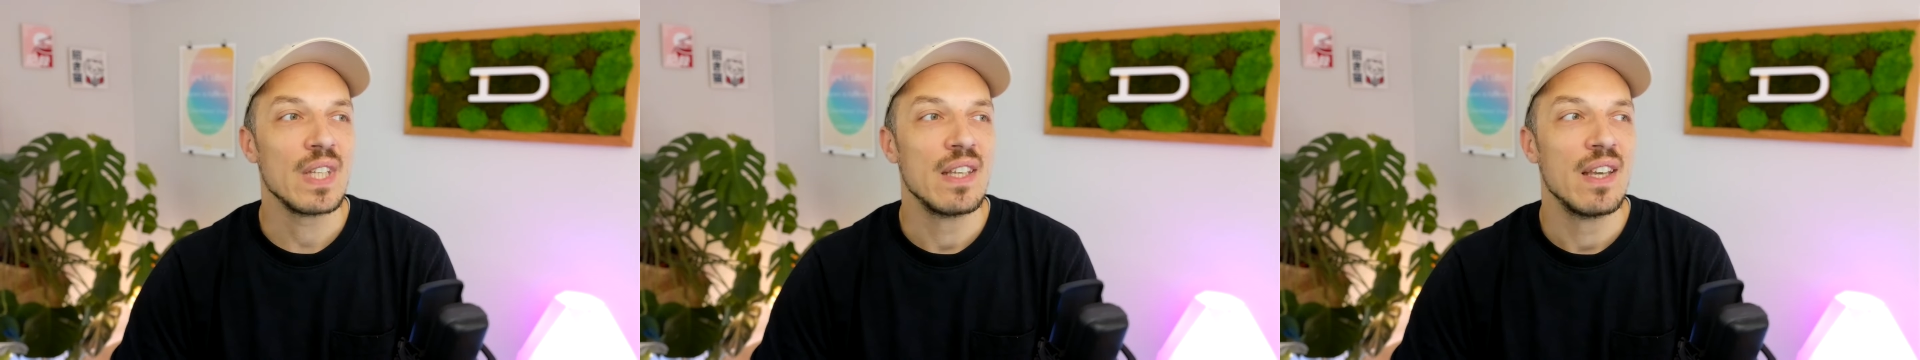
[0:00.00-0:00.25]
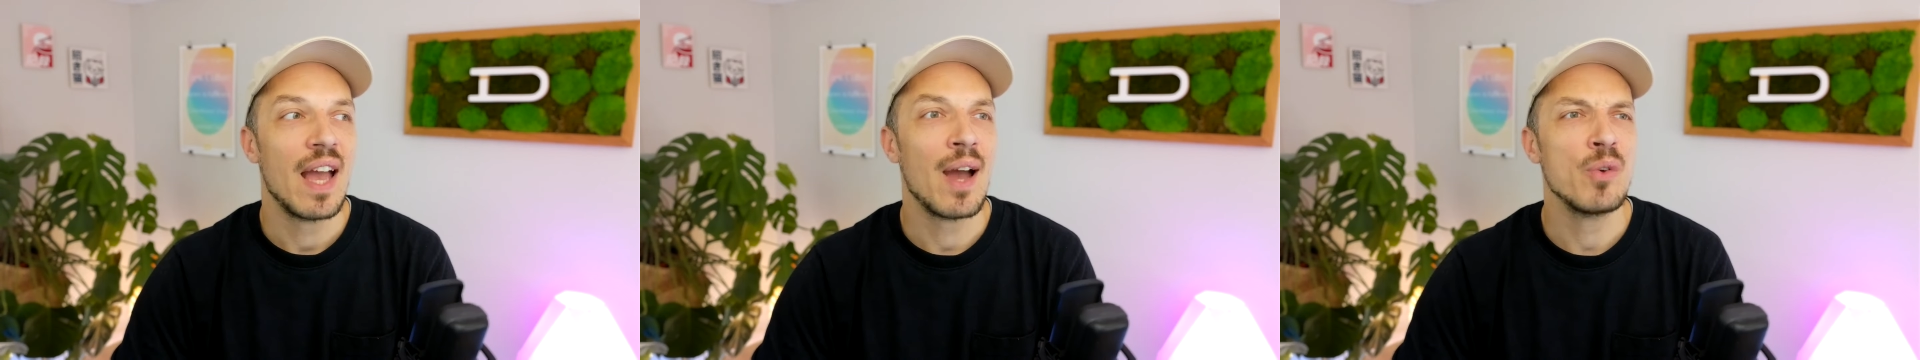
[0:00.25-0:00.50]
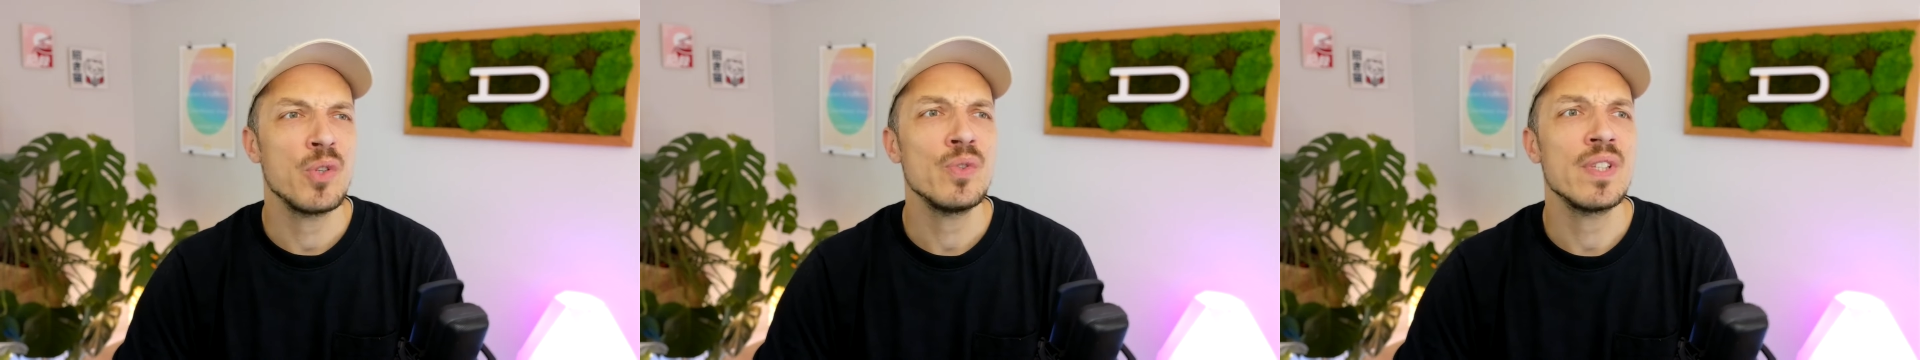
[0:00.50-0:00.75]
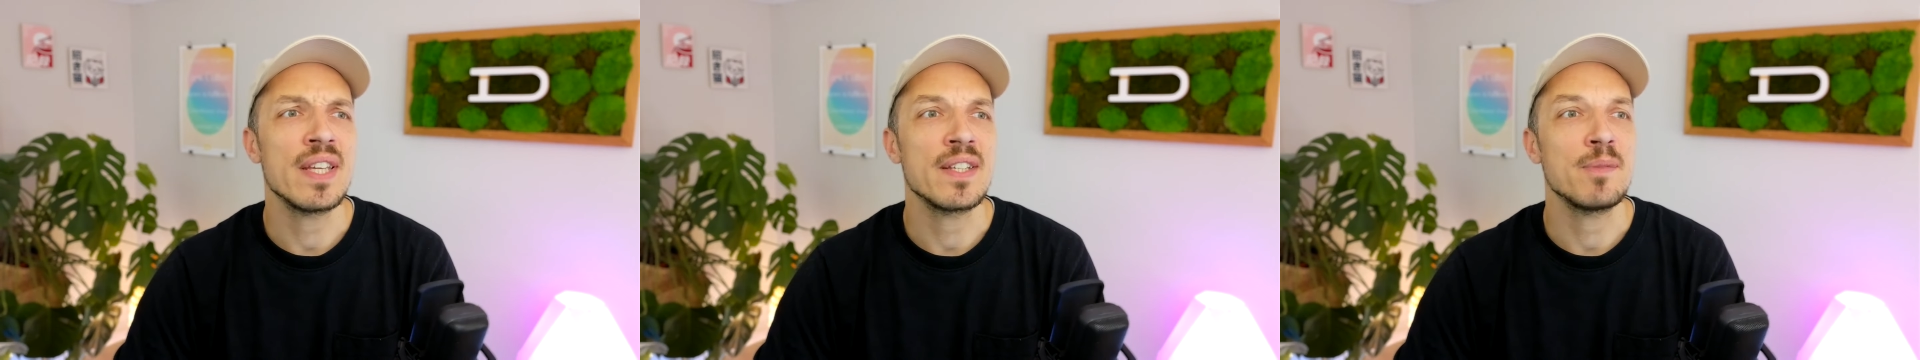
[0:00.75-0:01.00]

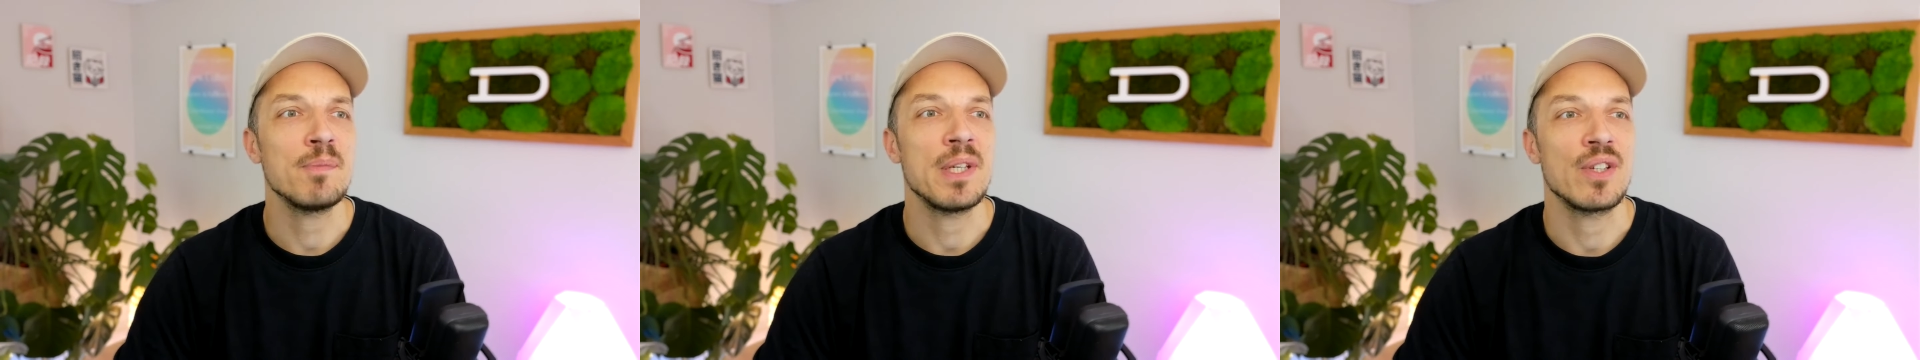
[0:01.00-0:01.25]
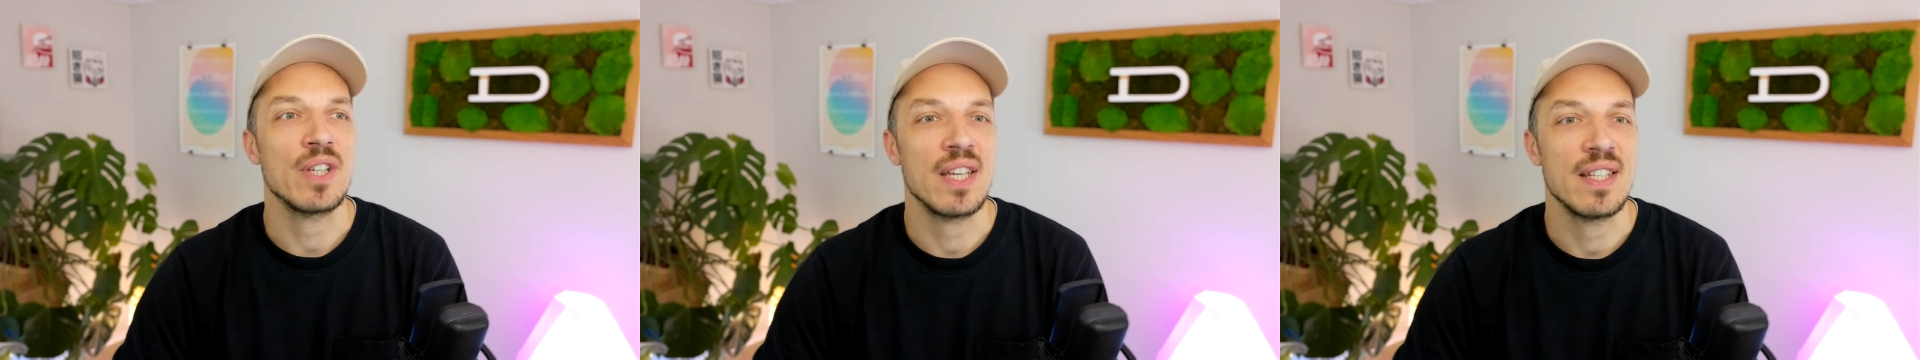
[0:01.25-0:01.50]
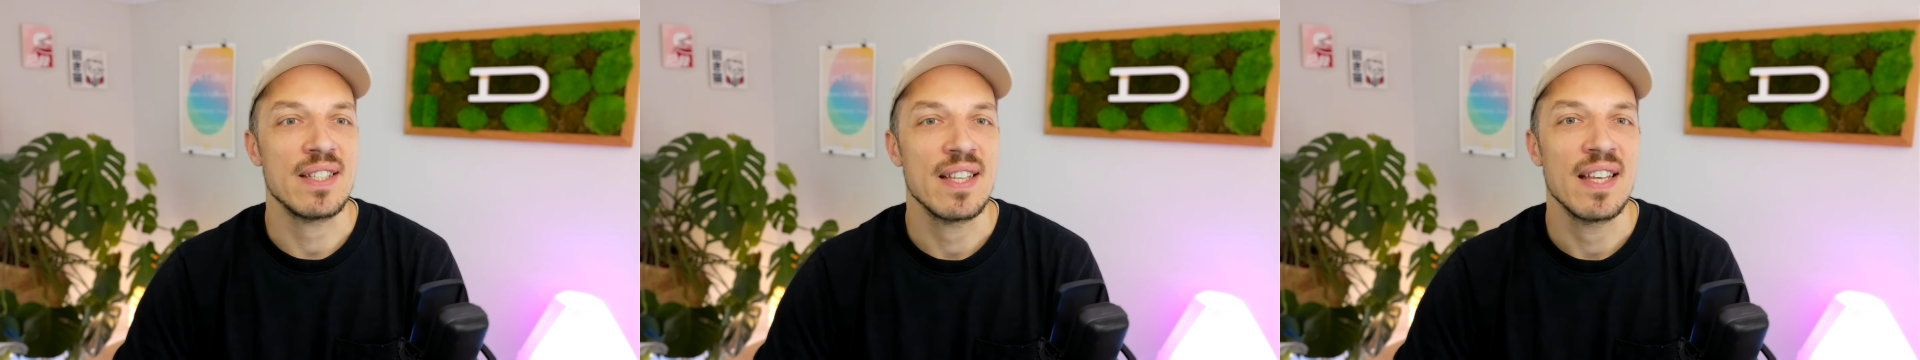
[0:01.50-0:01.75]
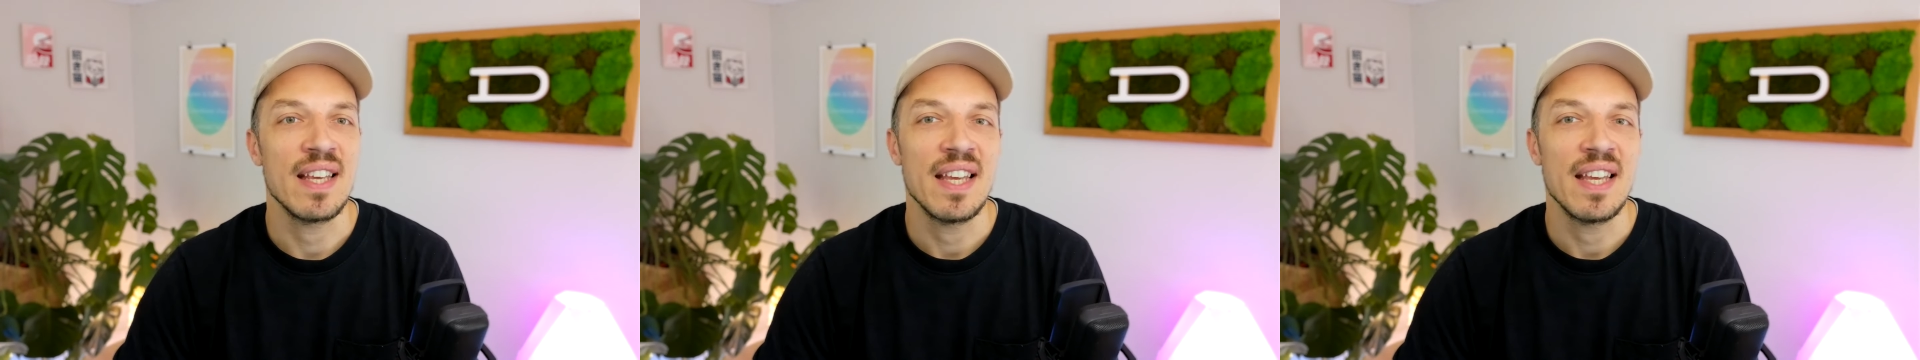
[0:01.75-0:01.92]
user experience